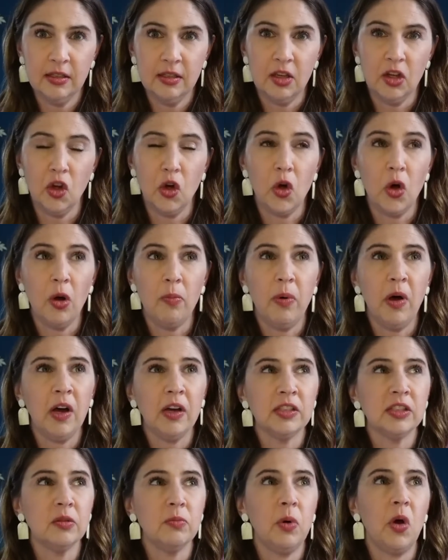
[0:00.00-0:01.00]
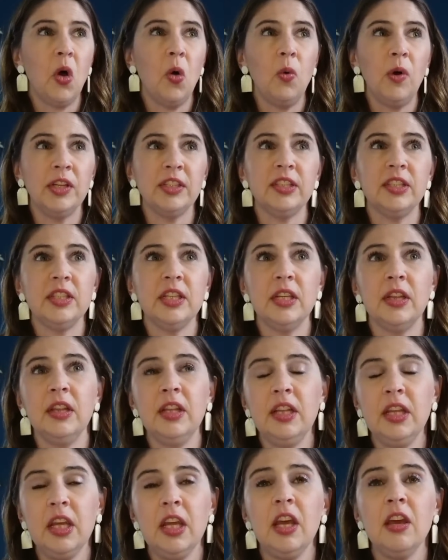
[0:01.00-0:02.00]
You know, Apostle Paul wants to
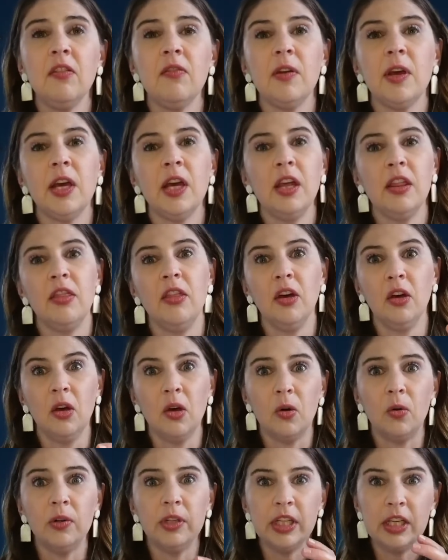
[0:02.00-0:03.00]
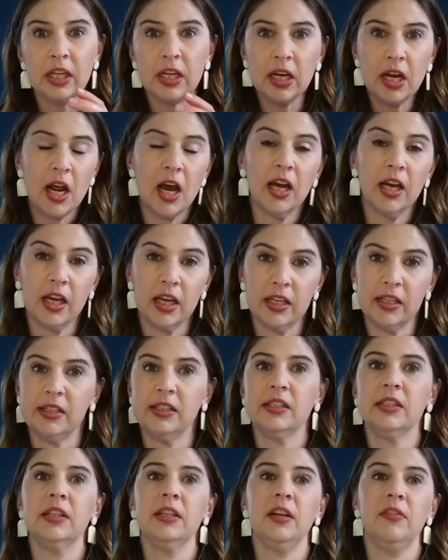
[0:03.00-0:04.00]
leave the golden
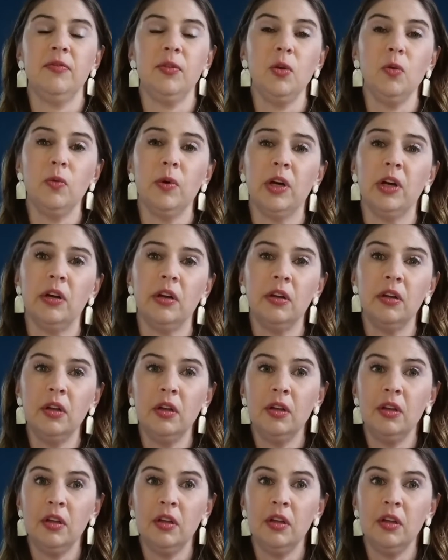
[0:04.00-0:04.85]
nuggets, if you will,